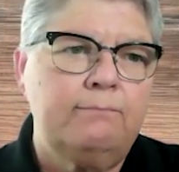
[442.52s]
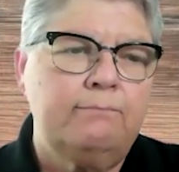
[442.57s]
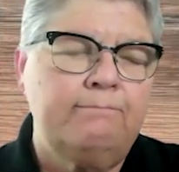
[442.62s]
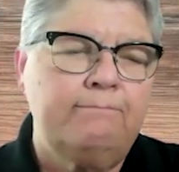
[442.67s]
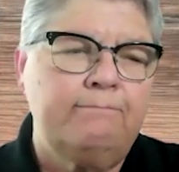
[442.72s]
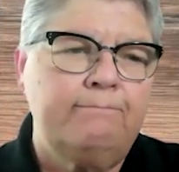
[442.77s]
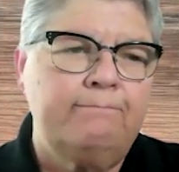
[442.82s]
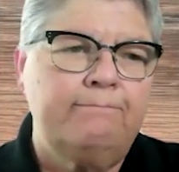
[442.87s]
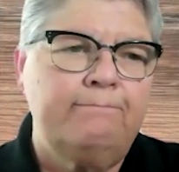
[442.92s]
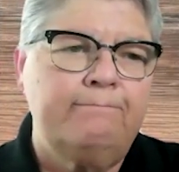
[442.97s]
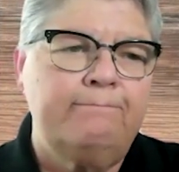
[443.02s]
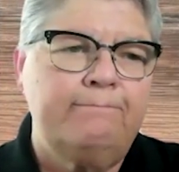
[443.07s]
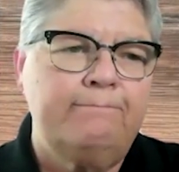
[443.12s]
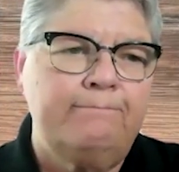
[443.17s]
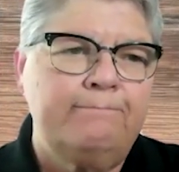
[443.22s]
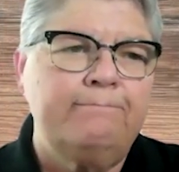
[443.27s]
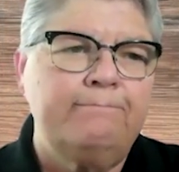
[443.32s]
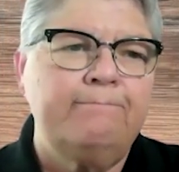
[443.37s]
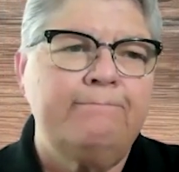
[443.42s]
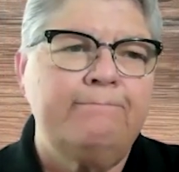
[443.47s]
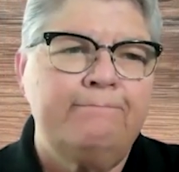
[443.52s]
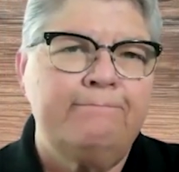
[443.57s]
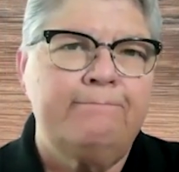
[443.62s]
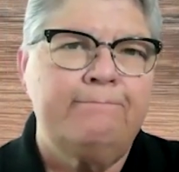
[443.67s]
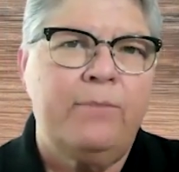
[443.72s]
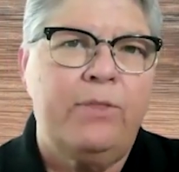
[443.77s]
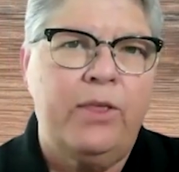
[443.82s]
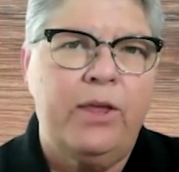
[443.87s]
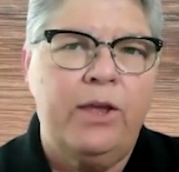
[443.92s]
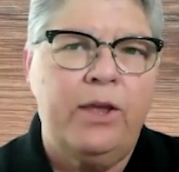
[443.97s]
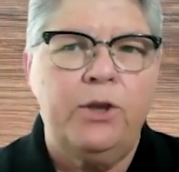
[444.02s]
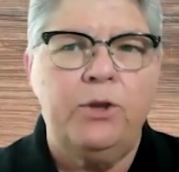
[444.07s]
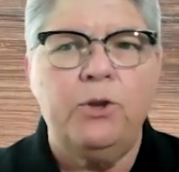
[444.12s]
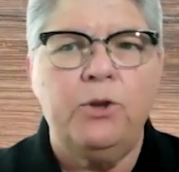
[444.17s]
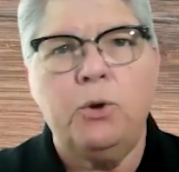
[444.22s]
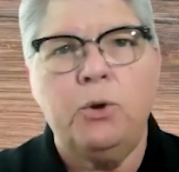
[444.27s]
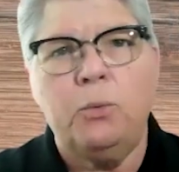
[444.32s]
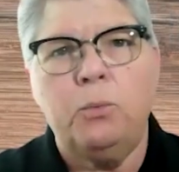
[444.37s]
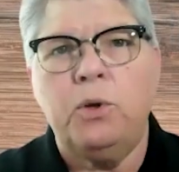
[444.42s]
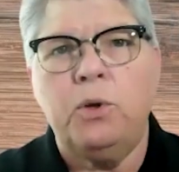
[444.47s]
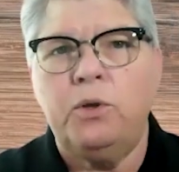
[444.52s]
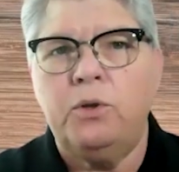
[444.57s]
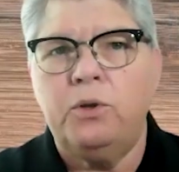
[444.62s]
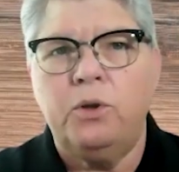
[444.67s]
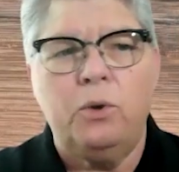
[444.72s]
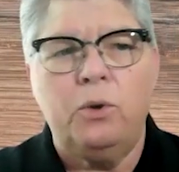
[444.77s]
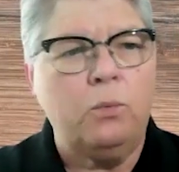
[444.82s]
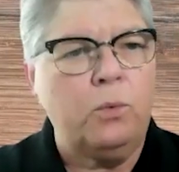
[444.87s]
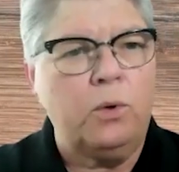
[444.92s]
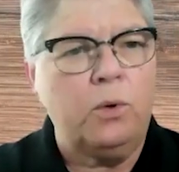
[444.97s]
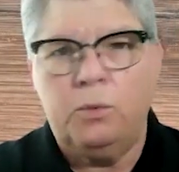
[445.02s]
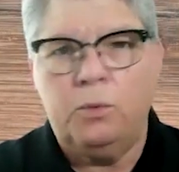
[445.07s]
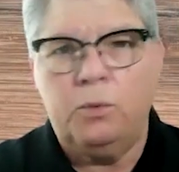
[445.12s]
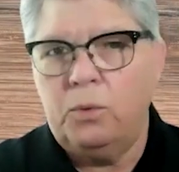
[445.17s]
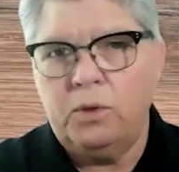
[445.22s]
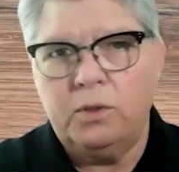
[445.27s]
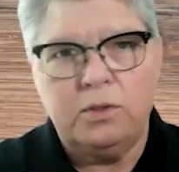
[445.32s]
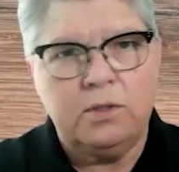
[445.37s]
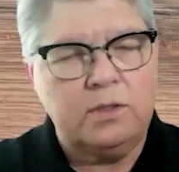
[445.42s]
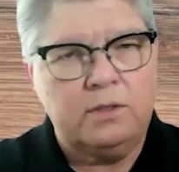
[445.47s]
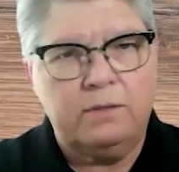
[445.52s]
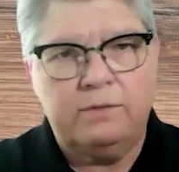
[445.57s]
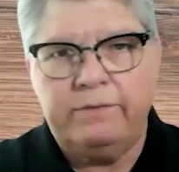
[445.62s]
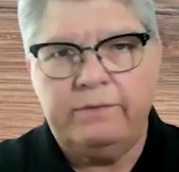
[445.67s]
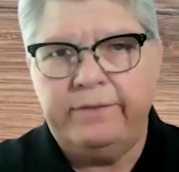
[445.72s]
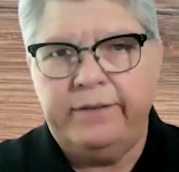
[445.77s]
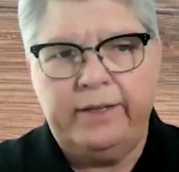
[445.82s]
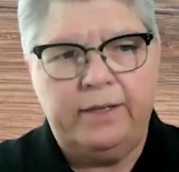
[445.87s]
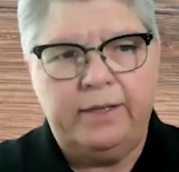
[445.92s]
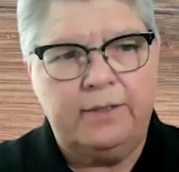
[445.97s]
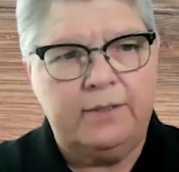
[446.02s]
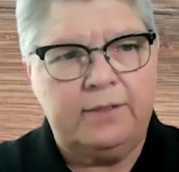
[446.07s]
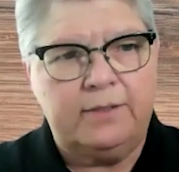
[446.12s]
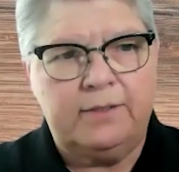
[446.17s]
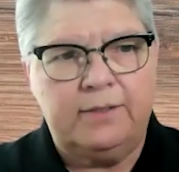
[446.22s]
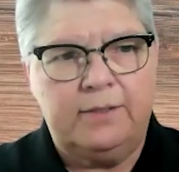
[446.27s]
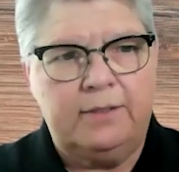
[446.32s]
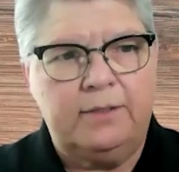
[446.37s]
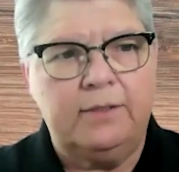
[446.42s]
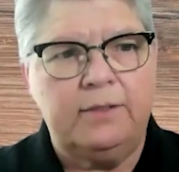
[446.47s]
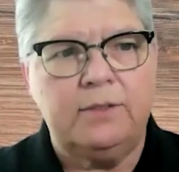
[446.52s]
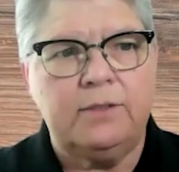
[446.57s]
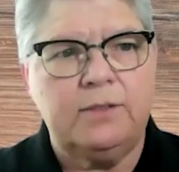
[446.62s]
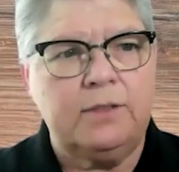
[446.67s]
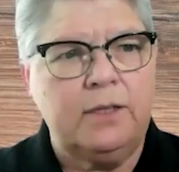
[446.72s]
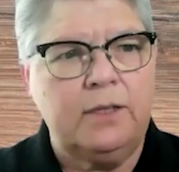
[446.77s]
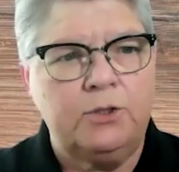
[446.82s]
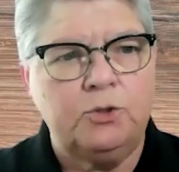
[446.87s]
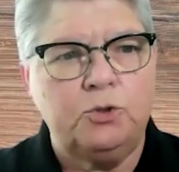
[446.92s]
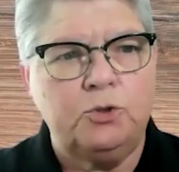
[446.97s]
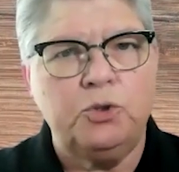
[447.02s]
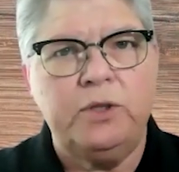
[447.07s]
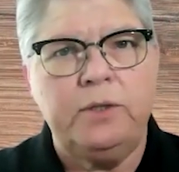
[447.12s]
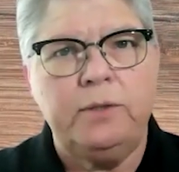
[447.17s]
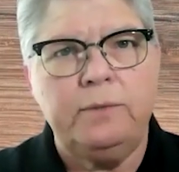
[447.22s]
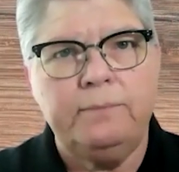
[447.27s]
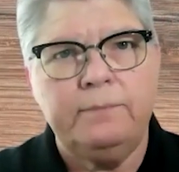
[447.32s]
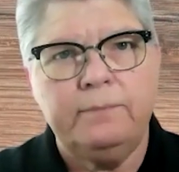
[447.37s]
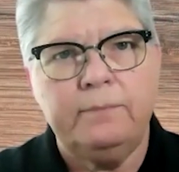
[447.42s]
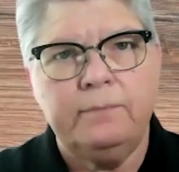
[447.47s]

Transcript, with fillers: Interesting. They know hmm. what no one wants to face in this country